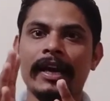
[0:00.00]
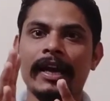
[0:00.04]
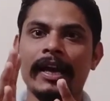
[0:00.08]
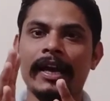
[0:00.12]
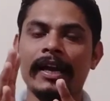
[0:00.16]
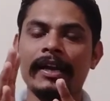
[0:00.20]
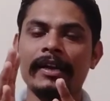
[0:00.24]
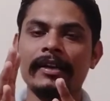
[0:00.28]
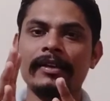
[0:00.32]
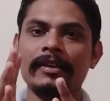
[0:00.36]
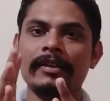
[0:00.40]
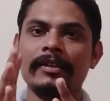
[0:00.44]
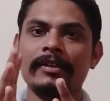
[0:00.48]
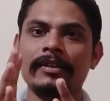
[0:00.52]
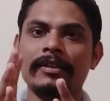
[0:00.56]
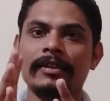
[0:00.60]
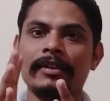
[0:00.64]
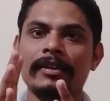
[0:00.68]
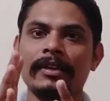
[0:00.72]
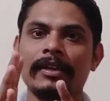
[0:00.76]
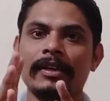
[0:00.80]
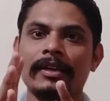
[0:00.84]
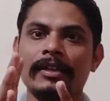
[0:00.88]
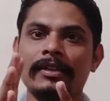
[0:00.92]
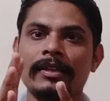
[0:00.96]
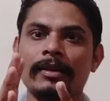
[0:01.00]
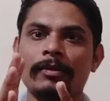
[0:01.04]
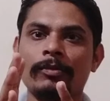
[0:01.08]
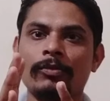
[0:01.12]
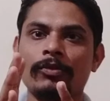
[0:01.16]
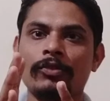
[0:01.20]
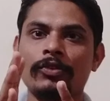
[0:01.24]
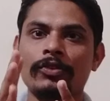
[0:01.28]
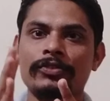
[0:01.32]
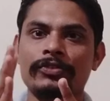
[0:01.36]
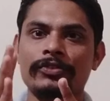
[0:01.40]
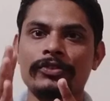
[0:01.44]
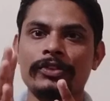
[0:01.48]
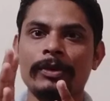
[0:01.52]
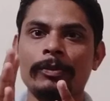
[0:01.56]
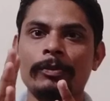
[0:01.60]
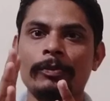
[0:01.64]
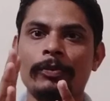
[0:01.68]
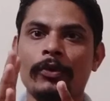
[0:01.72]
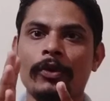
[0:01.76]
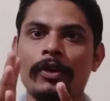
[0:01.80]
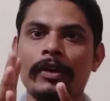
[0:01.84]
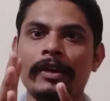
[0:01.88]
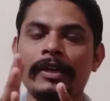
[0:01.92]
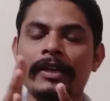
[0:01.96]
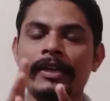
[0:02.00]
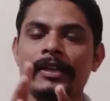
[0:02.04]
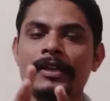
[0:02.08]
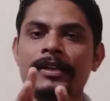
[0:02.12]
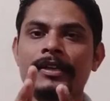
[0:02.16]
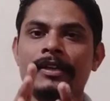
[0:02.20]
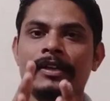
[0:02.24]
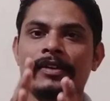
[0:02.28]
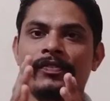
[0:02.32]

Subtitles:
and the most important